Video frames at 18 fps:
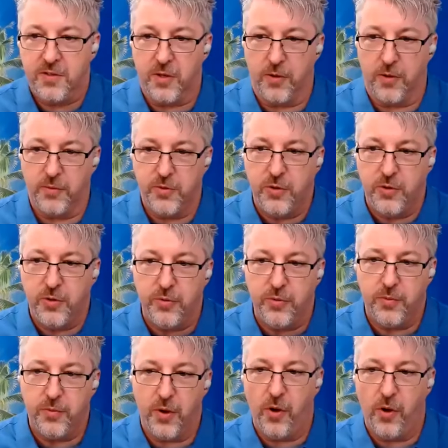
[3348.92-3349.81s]
So
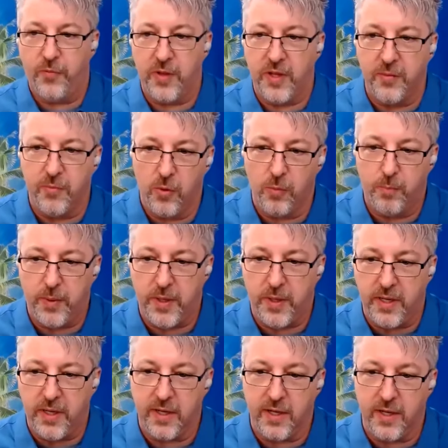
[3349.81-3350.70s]
you, you hopefully won't
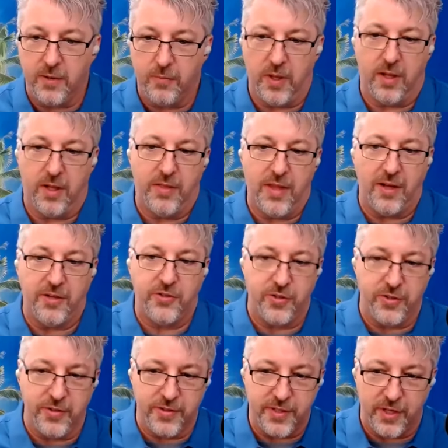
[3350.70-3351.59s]
be uh, well. I
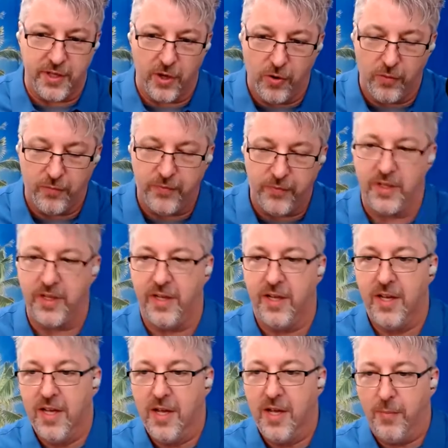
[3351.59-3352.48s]
shouldn't say hopefully
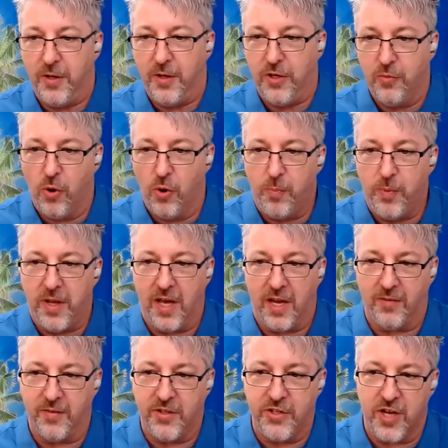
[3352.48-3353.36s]
but you won't be
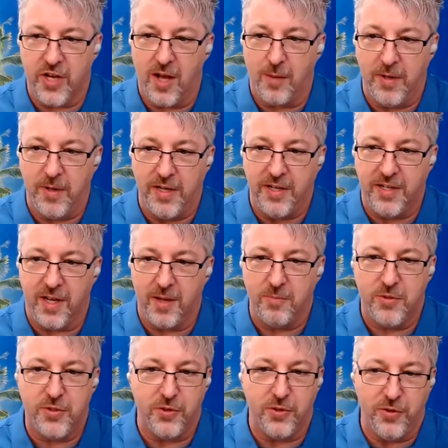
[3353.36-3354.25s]
out of a job
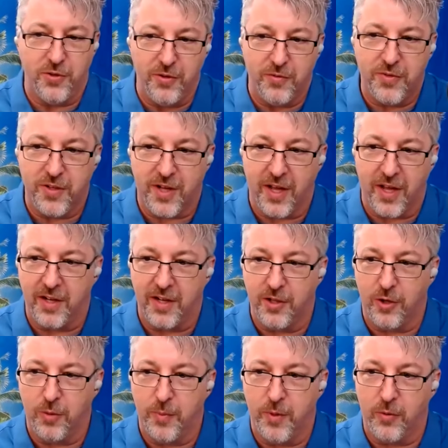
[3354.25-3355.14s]
anytime soon. You've still got a
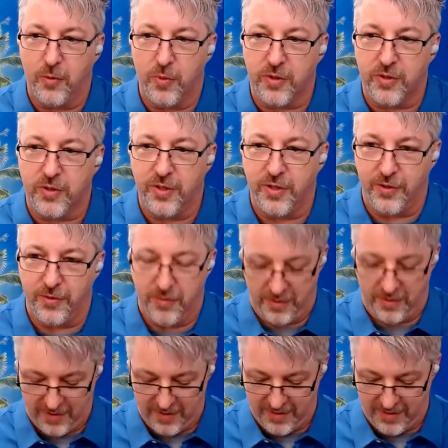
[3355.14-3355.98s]
little bit of work to do.